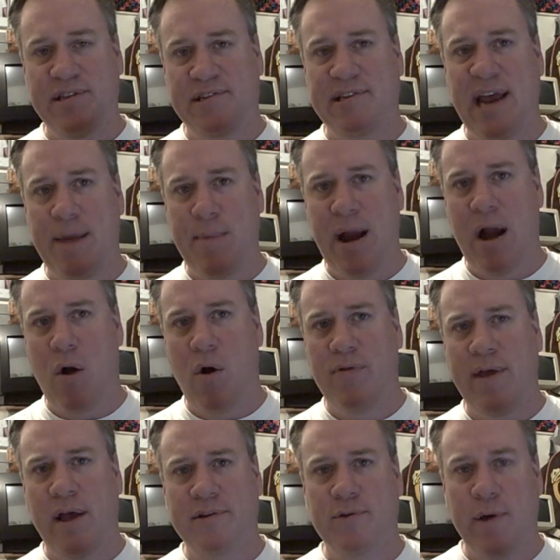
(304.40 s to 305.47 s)
of at the same era.
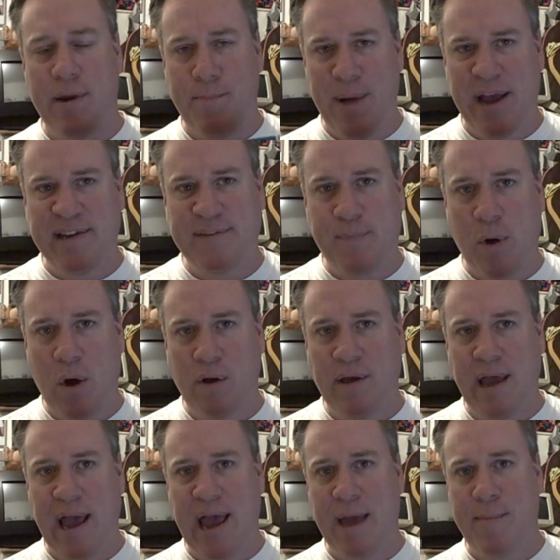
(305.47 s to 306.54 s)
They also had a baseball
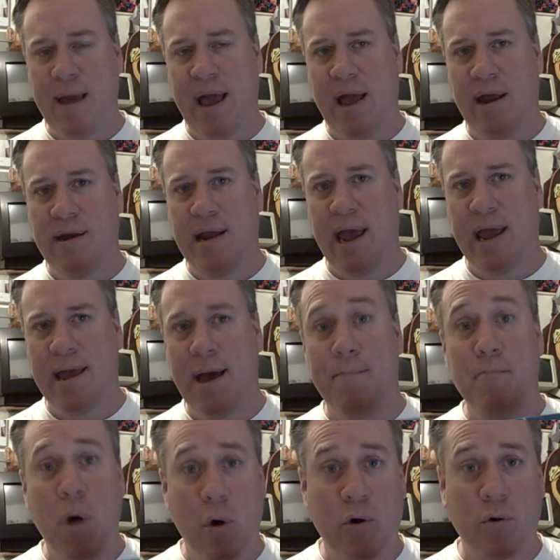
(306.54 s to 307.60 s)
game and a
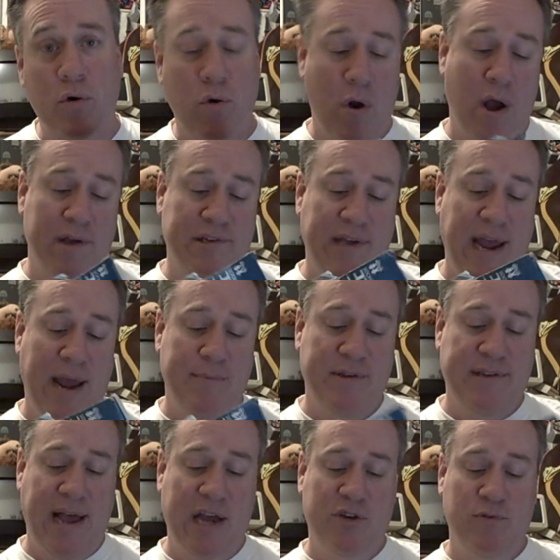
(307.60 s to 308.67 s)
motocross game
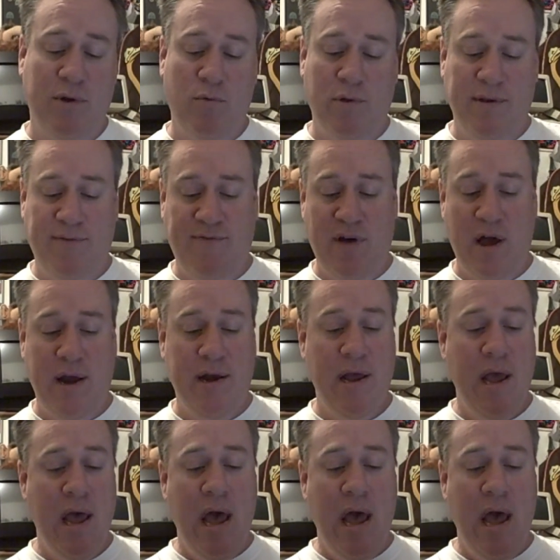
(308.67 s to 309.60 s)
that's actually really fun.